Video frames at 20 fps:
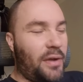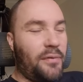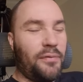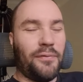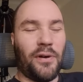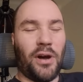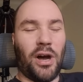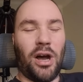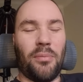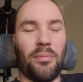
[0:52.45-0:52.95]

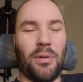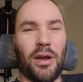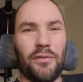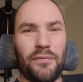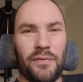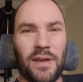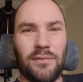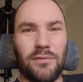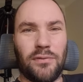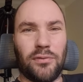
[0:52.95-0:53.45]
far my
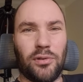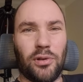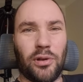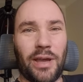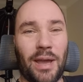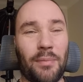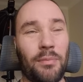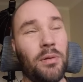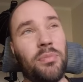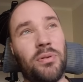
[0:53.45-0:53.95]
favorite vlog
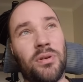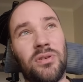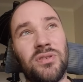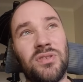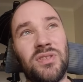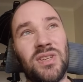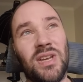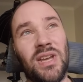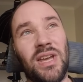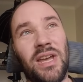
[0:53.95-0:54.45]
camera
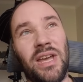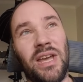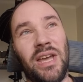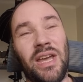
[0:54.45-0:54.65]
because